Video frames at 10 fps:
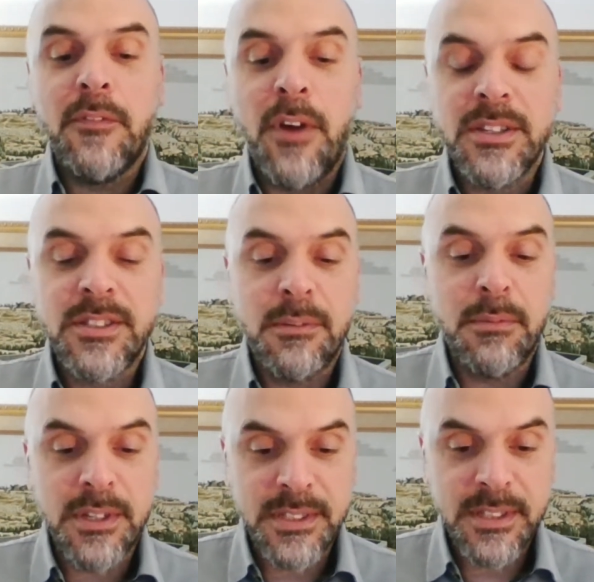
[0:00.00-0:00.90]

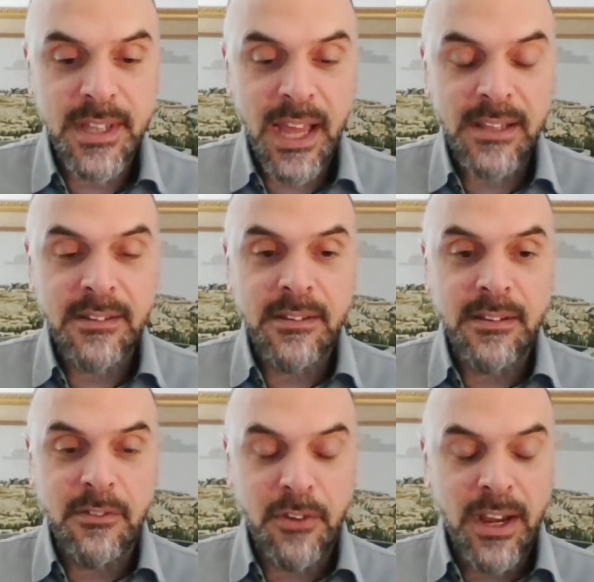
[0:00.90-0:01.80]
customers that
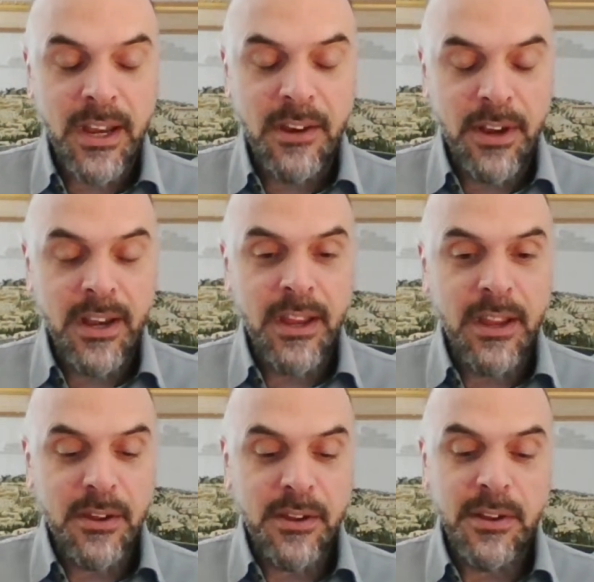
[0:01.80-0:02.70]

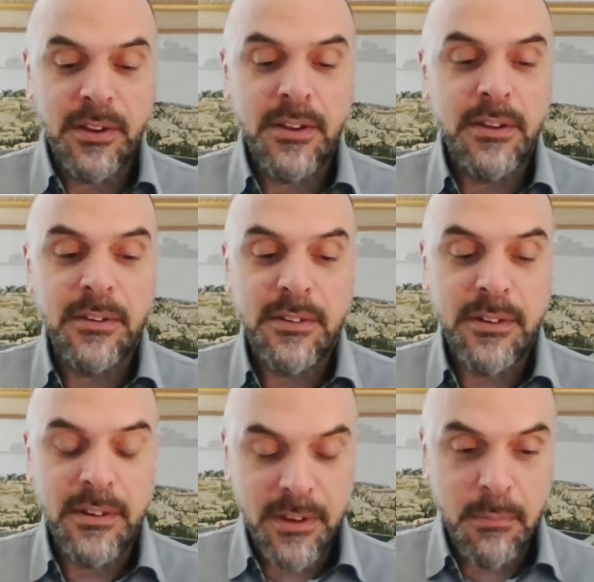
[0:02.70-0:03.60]
really
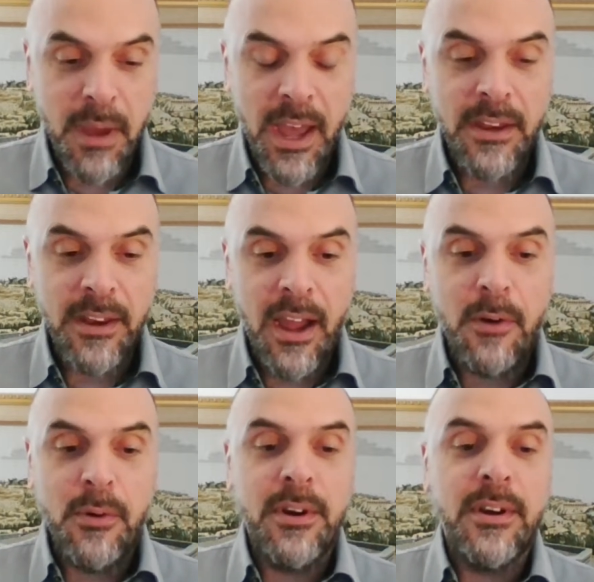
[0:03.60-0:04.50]
demand
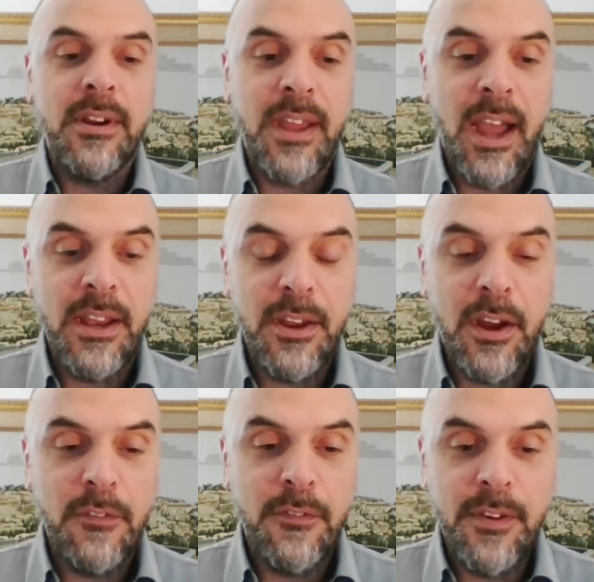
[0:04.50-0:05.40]
our kind
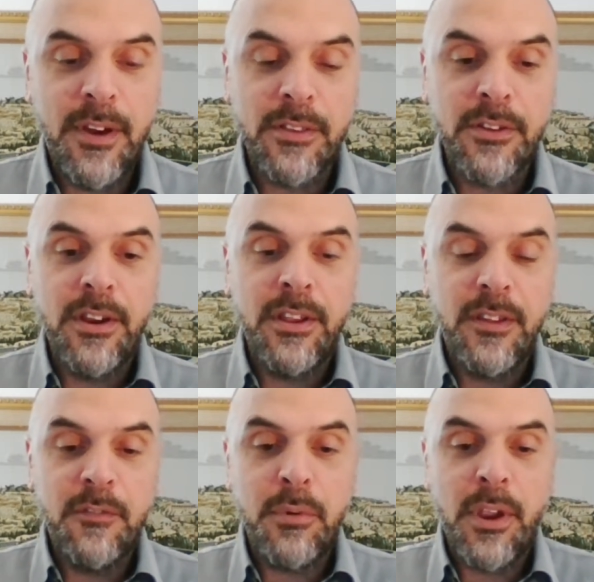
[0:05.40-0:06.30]
of
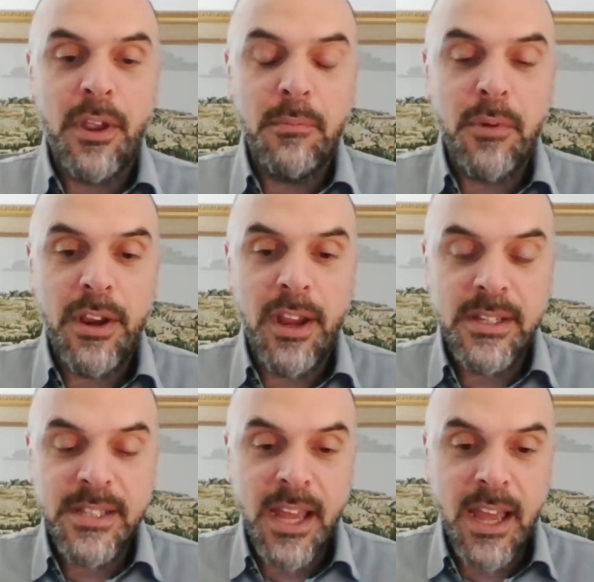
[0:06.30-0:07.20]
alternative
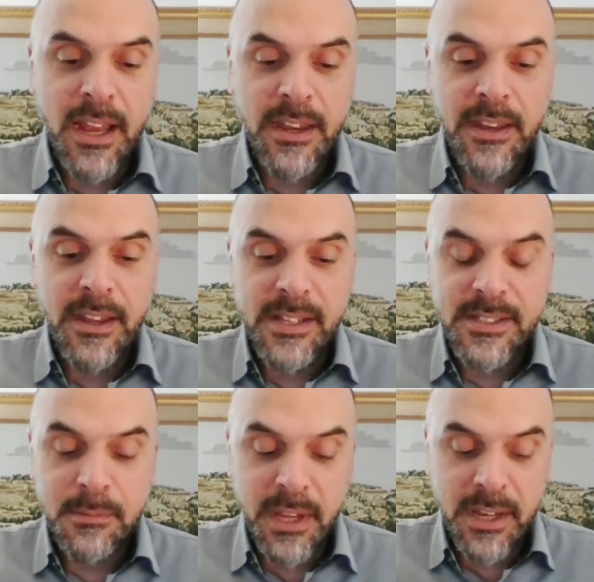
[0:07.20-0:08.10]
products, and
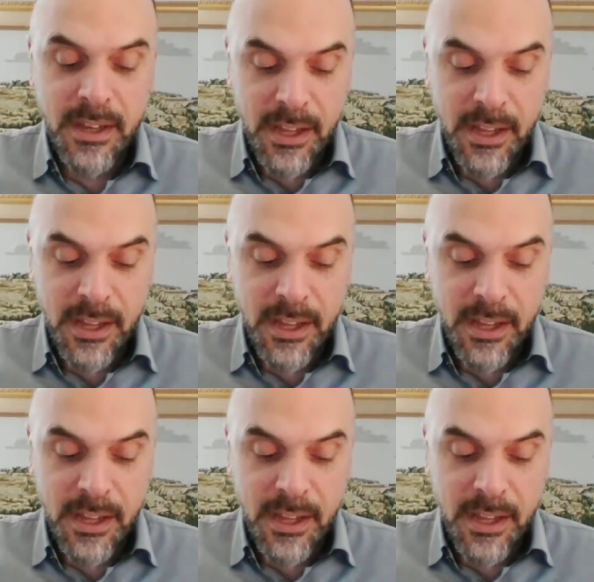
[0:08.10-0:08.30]
it's been